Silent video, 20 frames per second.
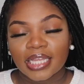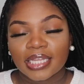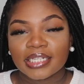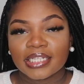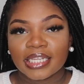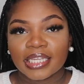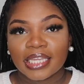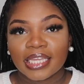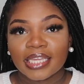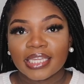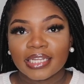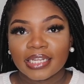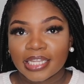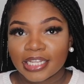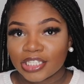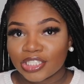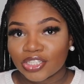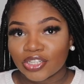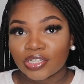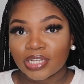I did get
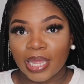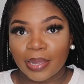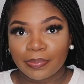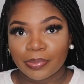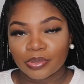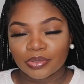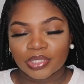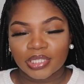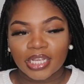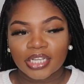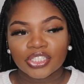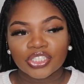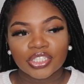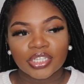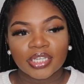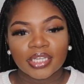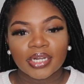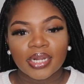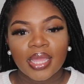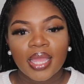laser
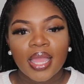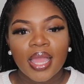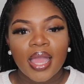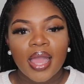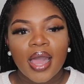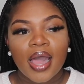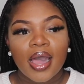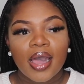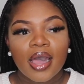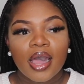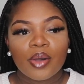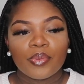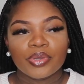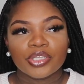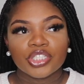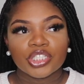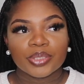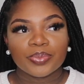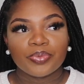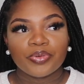liposuction,
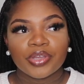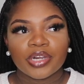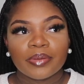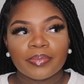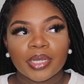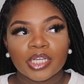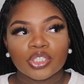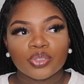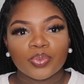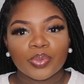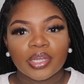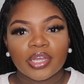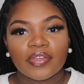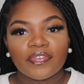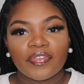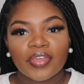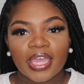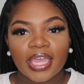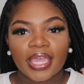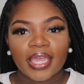which is pretty much
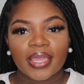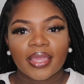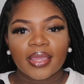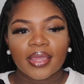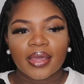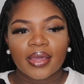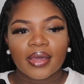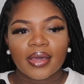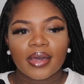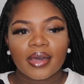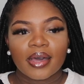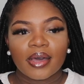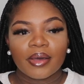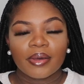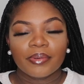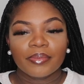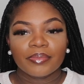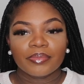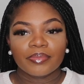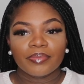where they
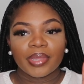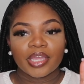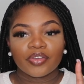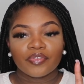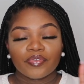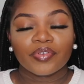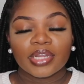make